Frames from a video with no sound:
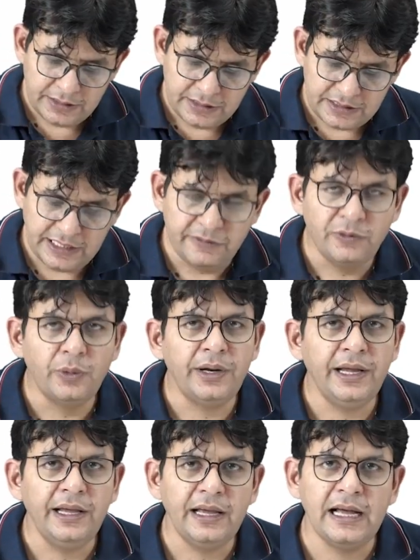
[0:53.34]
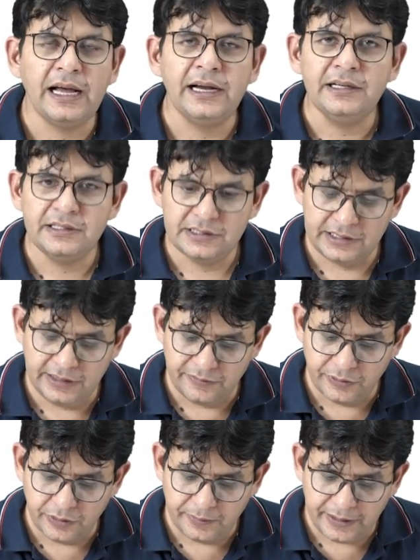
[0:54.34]
C4A and
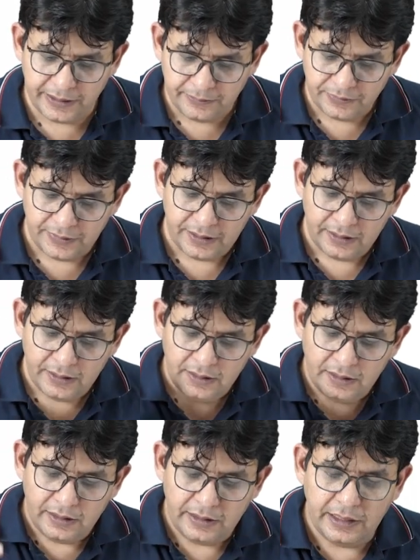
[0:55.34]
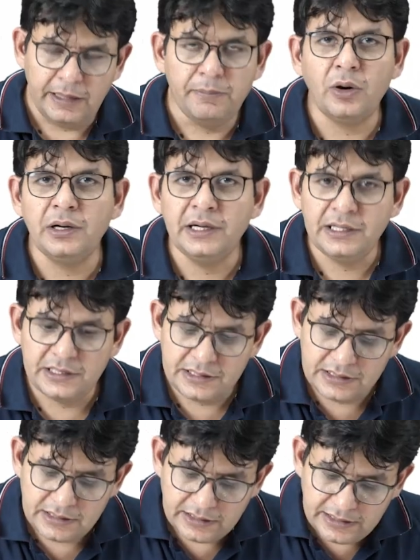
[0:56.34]
C4B. Important
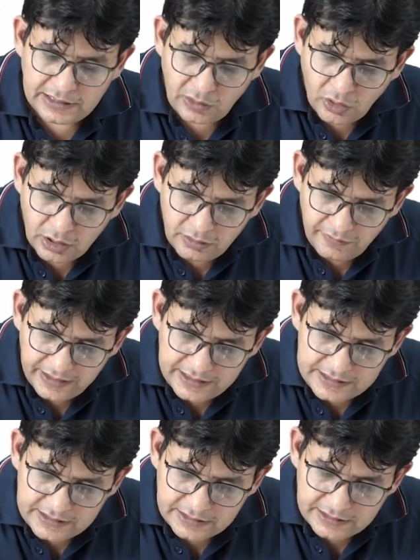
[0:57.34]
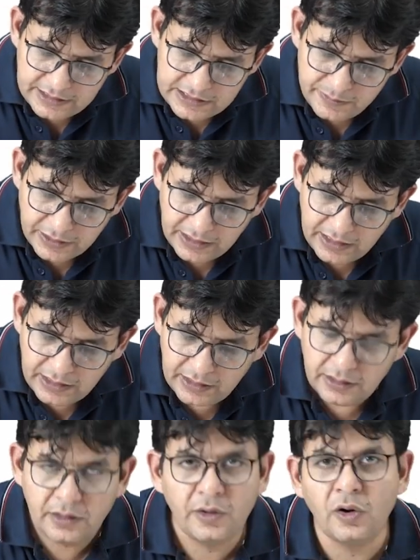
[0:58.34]
is that always this
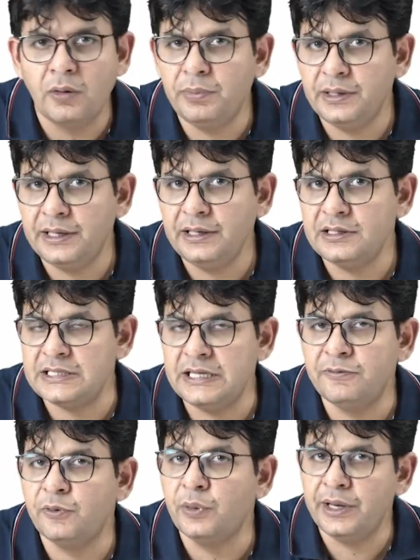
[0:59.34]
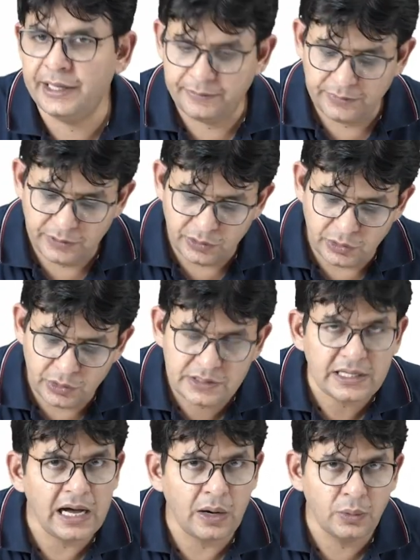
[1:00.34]
particular component C4A
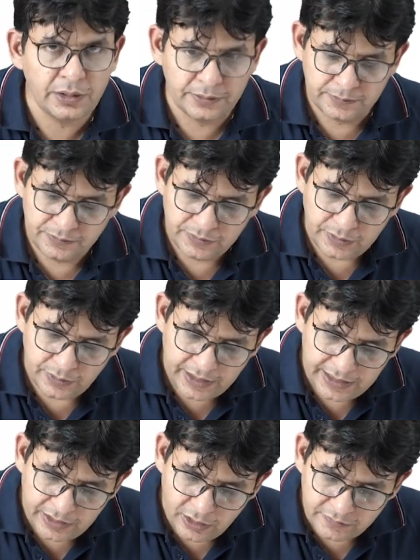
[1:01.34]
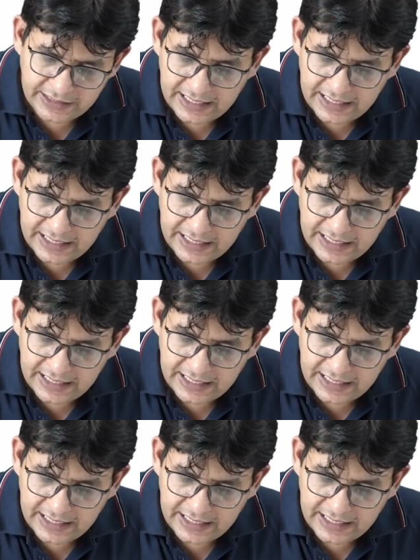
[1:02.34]
goes out, okay, of the